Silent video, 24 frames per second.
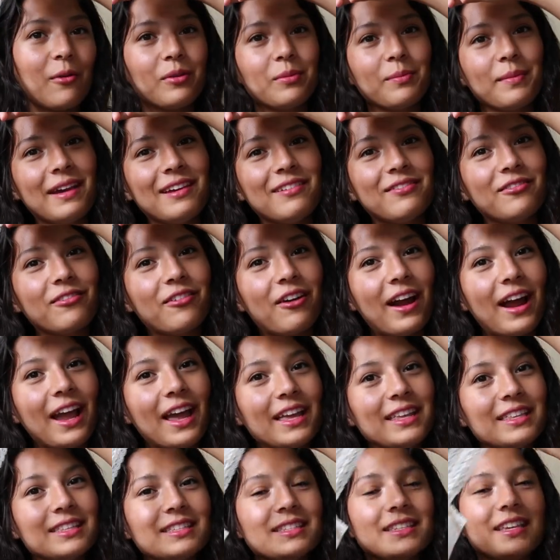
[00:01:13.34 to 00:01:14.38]
with my
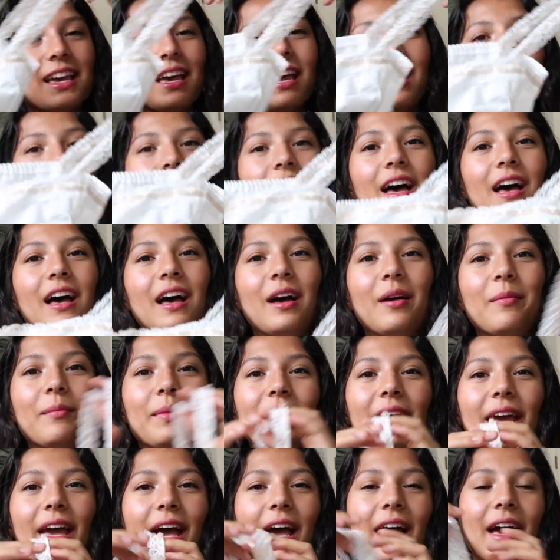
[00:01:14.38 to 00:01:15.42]
friends.
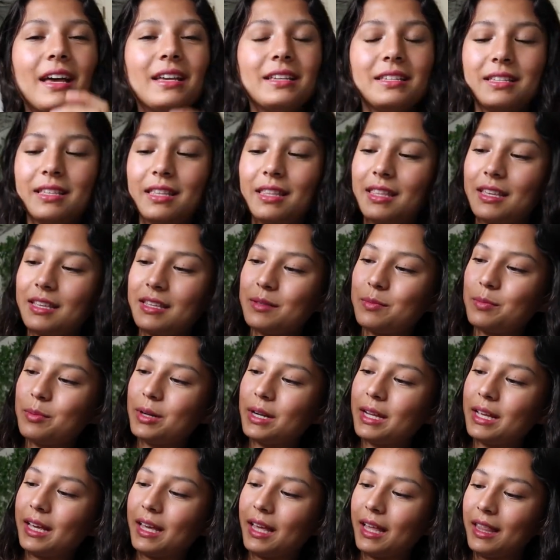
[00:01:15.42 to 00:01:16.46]
It has this
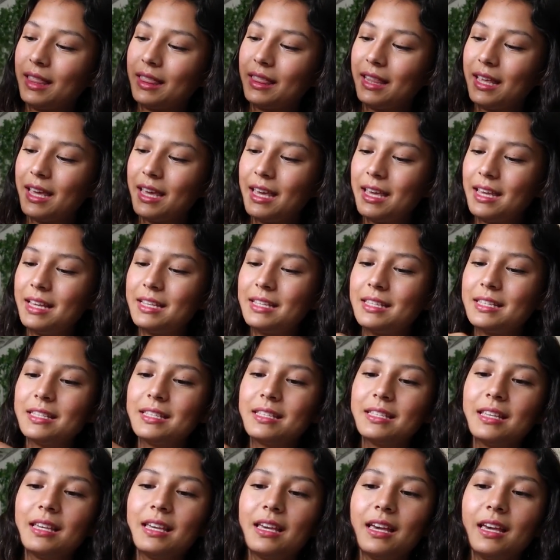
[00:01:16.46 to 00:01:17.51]
pretty
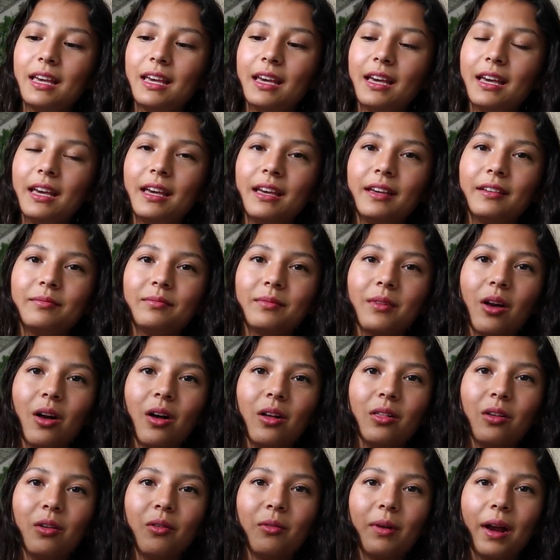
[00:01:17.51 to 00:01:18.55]
lace
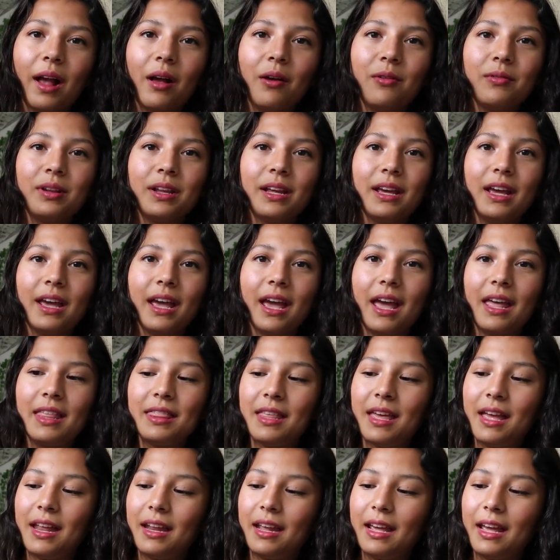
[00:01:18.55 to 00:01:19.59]
all around it, and
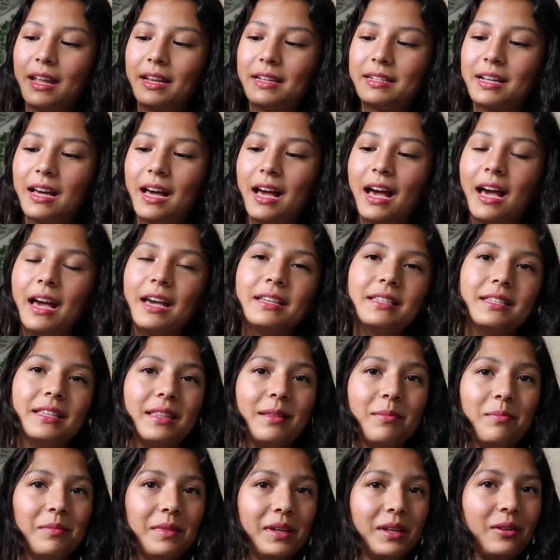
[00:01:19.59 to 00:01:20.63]
then it ties in
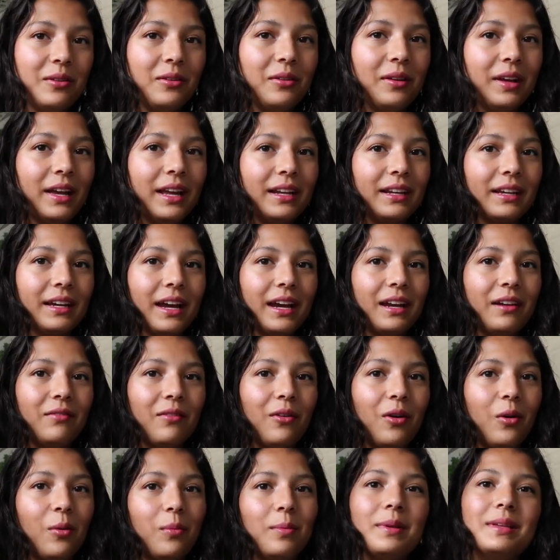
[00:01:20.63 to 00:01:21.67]
the middle and kind of
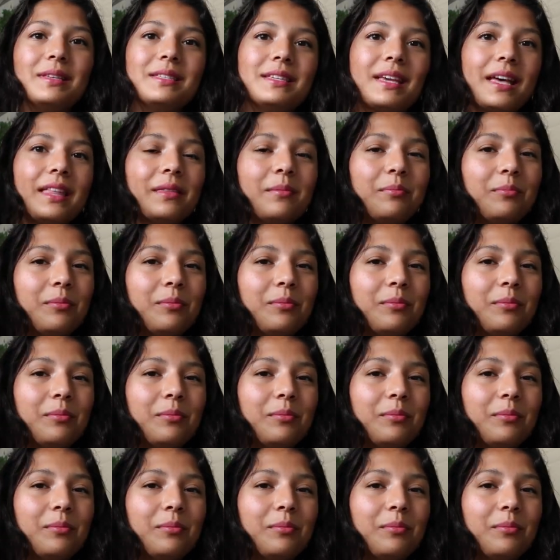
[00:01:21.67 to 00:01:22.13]
opens at the